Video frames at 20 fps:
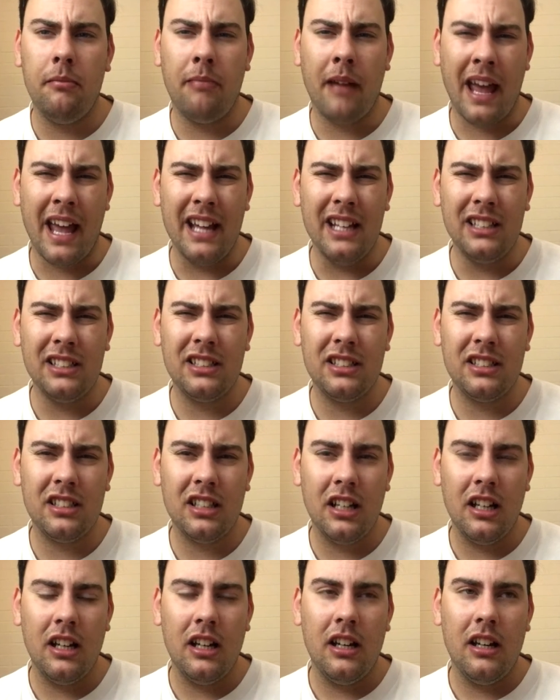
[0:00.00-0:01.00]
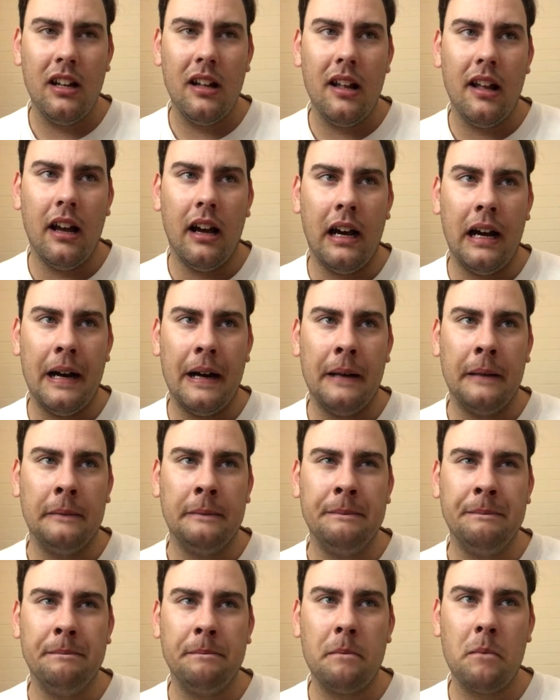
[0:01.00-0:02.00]
pace.
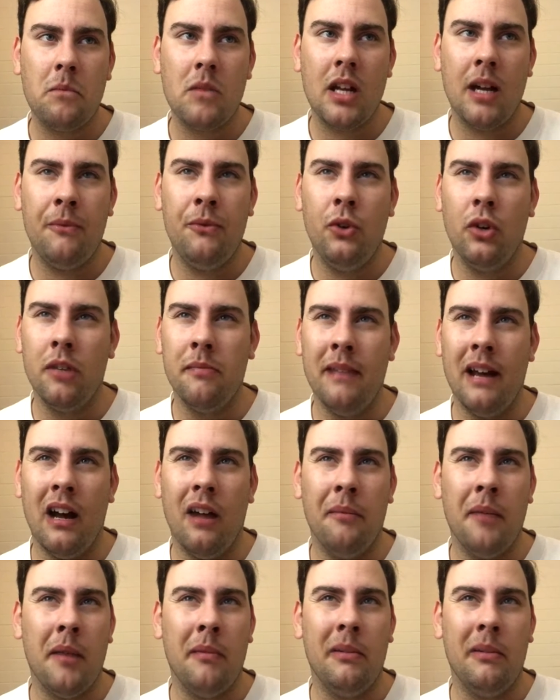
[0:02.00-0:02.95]
I'm talking about